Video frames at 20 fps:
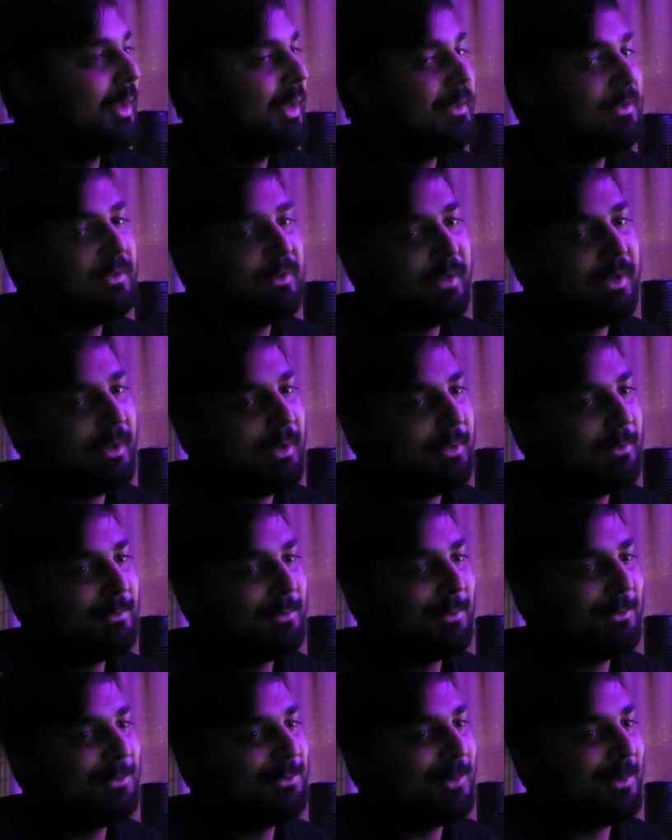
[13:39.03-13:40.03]
Let's uh, let's
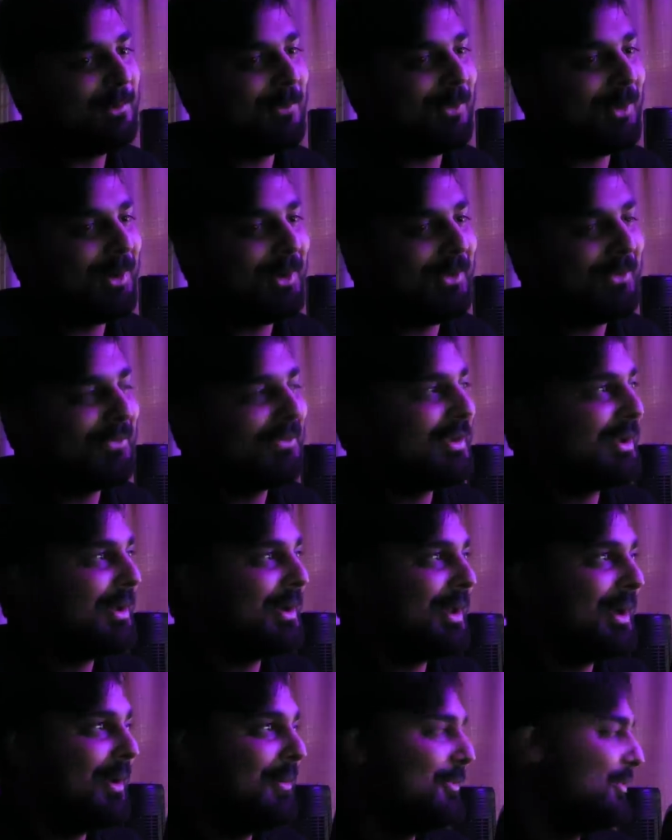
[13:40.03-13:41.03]
go somewhere else.
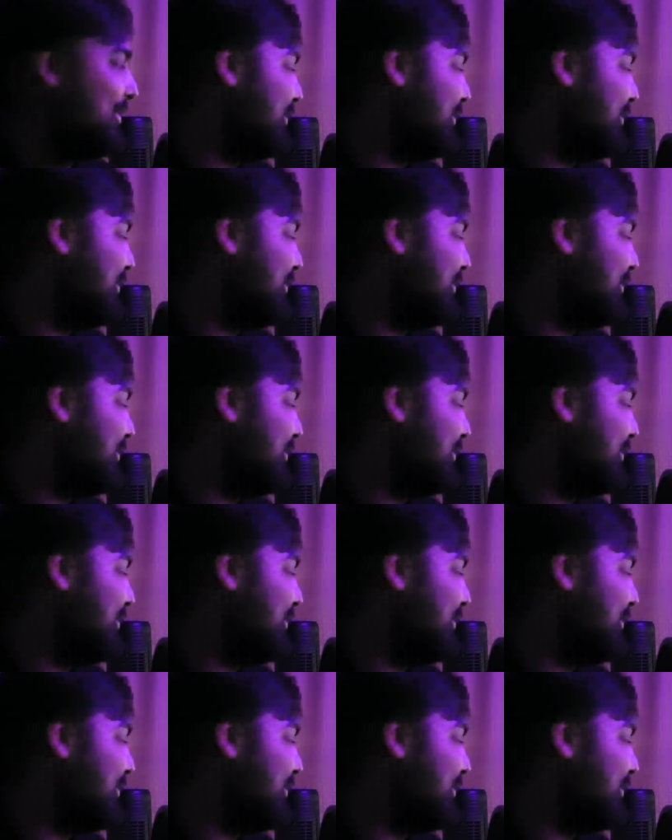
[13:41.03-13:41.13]
Not now I'm